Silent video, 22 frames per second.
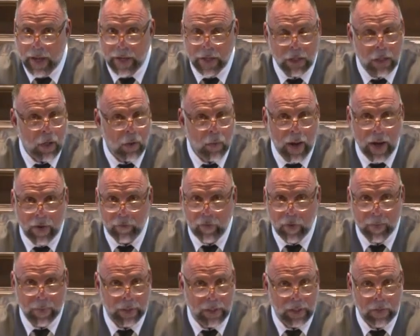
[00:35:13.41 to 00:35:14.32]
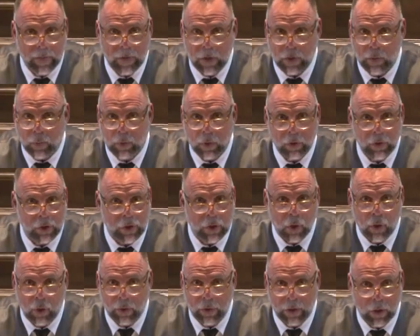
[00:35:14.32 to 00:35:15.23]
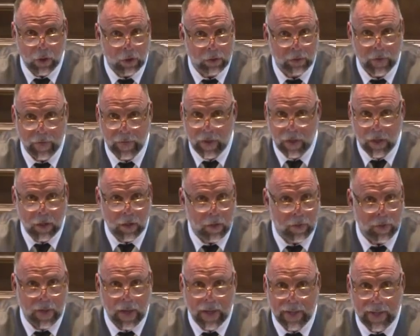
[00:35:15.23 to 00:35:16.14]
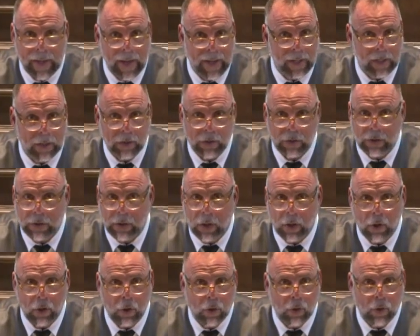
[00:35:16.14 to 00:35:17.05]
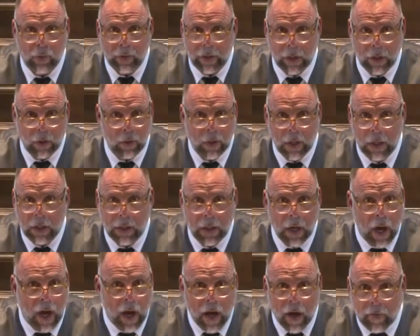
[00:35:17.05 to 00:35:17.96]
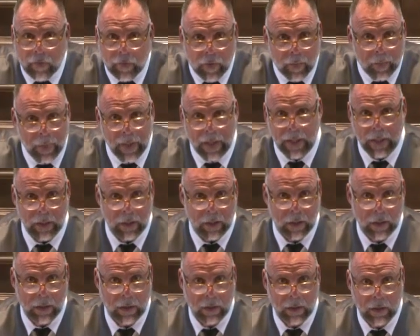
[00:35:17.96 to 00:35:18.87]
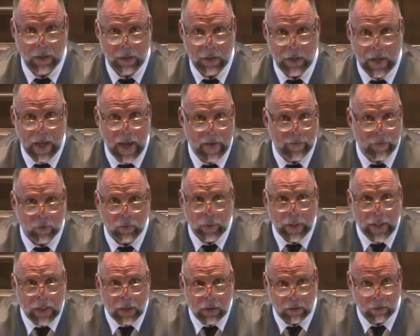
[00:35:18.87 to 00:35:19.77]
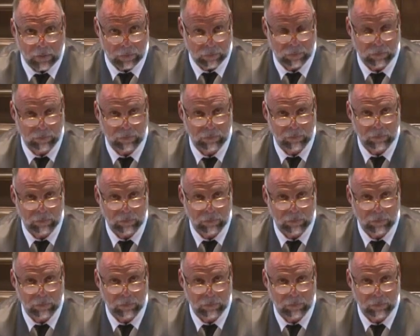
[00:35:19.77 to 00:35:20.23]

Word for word: I know everybody in this world is holding on to their youth. I get it. So, you know, God forbid you have a wrinkle.